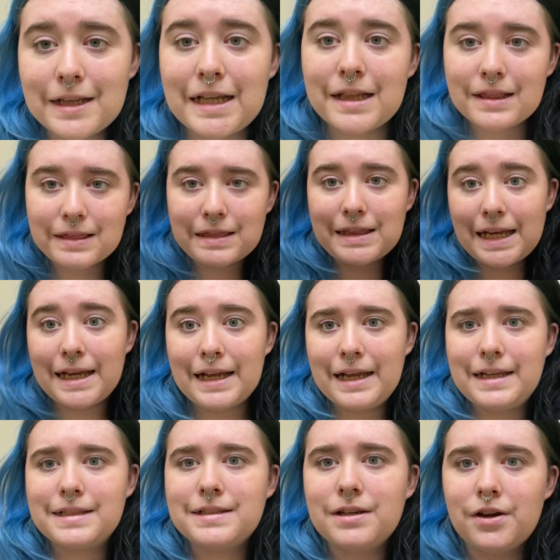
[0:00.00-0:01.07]

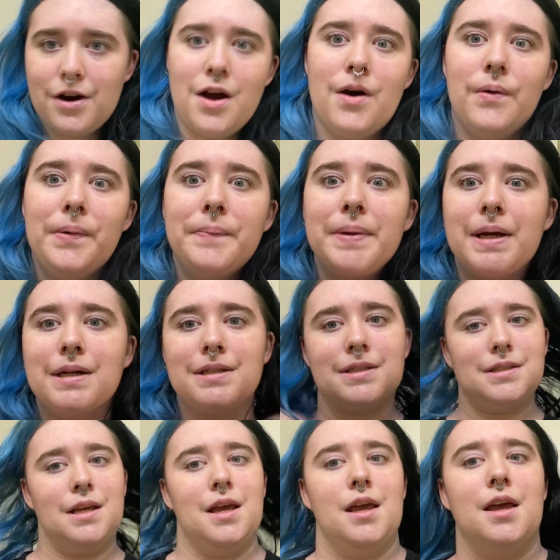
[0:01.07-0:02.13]
lays, you know, because
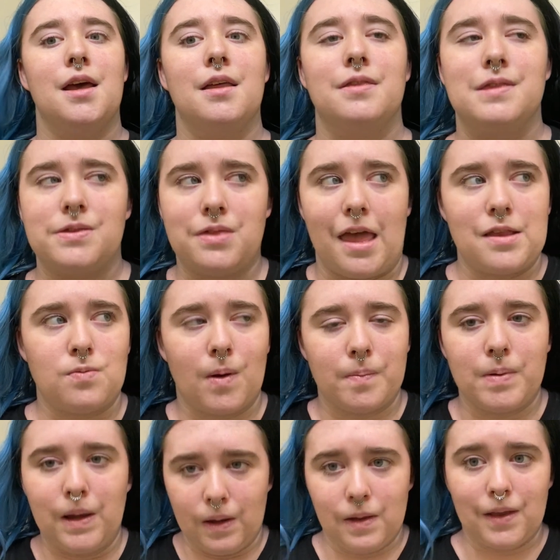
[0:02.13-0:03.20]
that's what
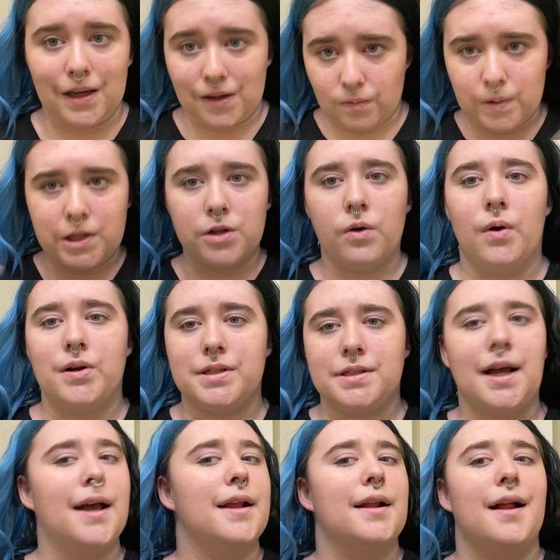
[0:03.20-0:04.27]
like when you go
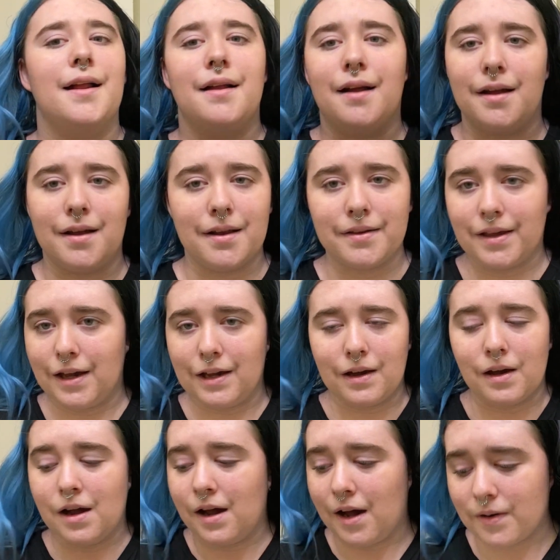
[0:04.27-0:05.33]
outside like
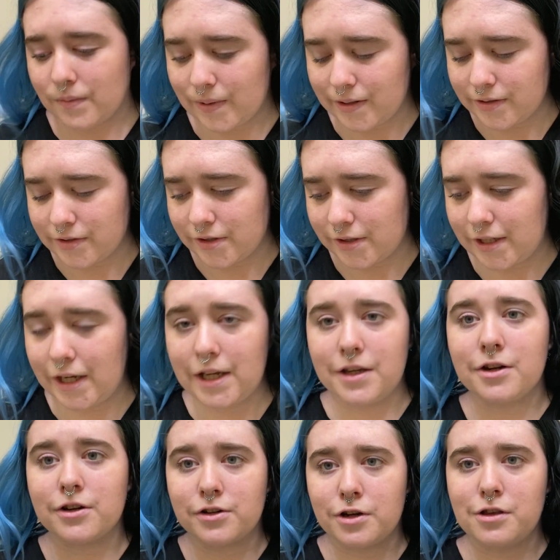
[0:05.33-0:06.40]
on a regular
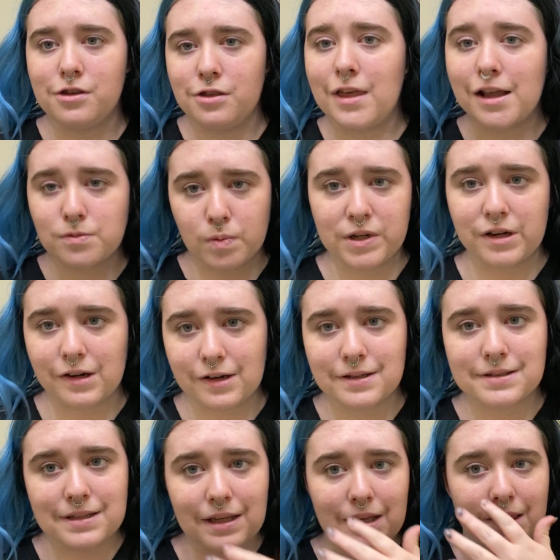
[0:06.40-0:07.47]
day, that's what you're gonna
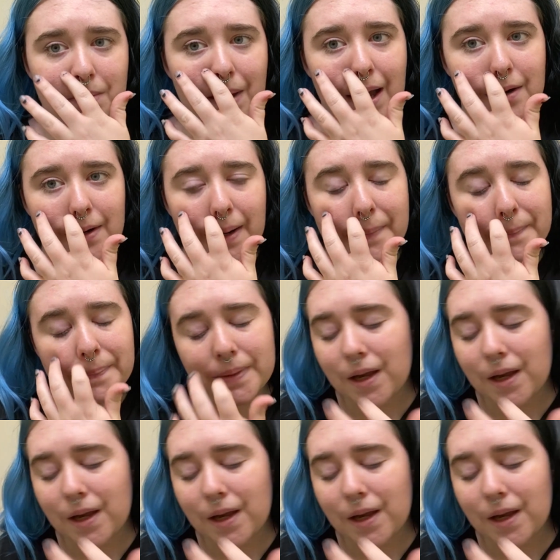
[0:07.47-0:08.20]
see in the back, right?